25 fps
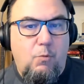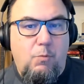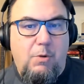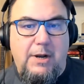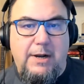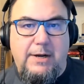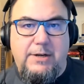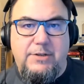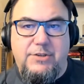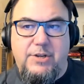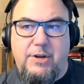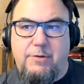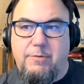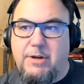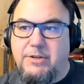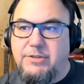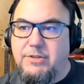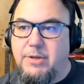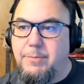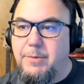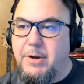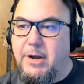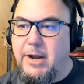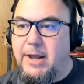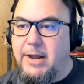Well, like I said,
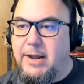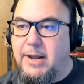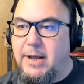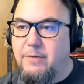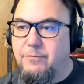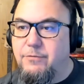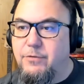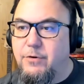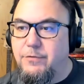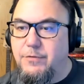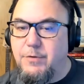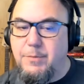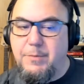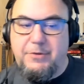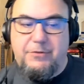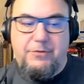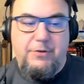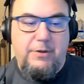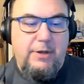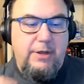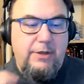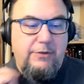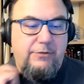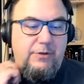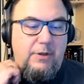Russ, I'm going to hang out for a few
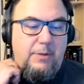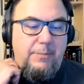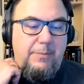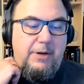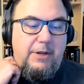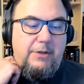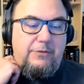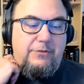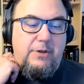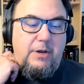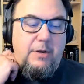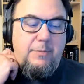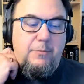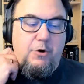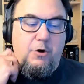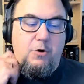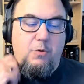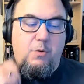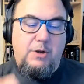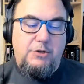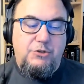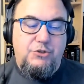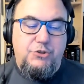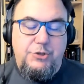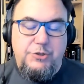minutes in case anybody has any more
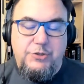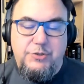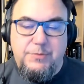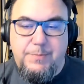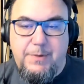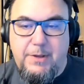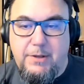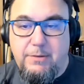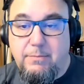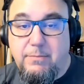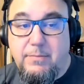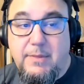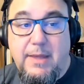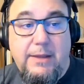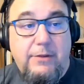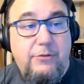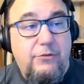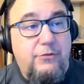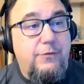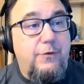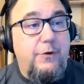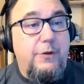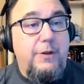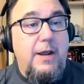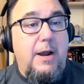questions, but
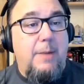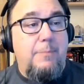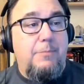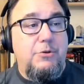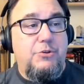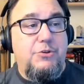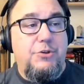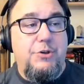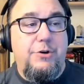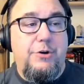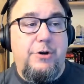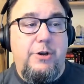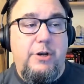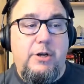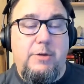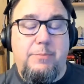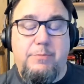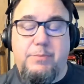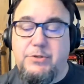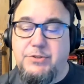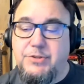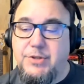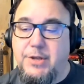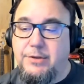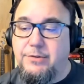thanks for the opportunity to
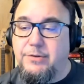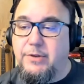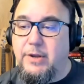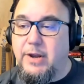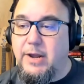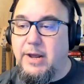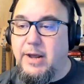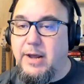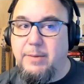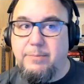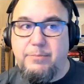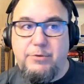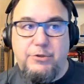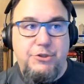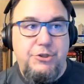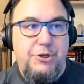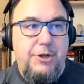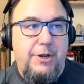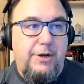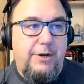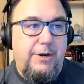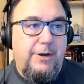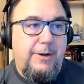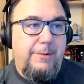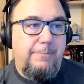present today. I
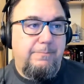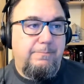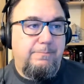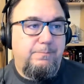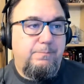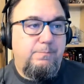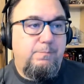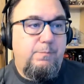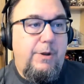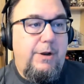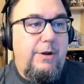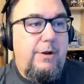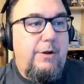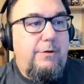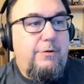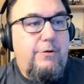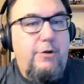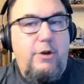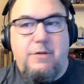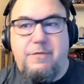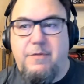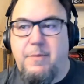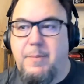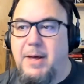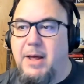appreciated it. We had a
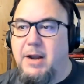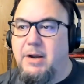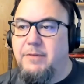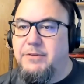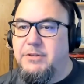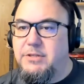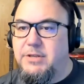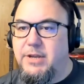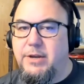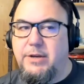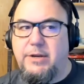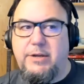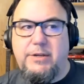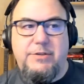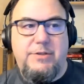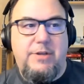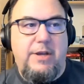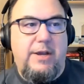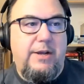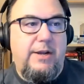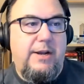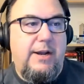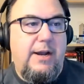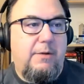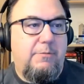good amount of attendees
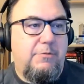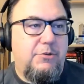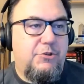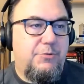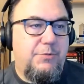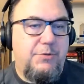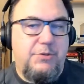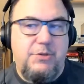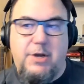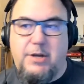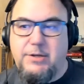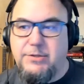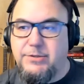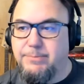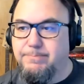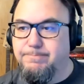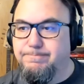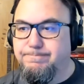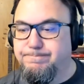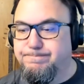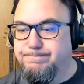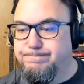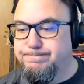hanging out, which was awesome.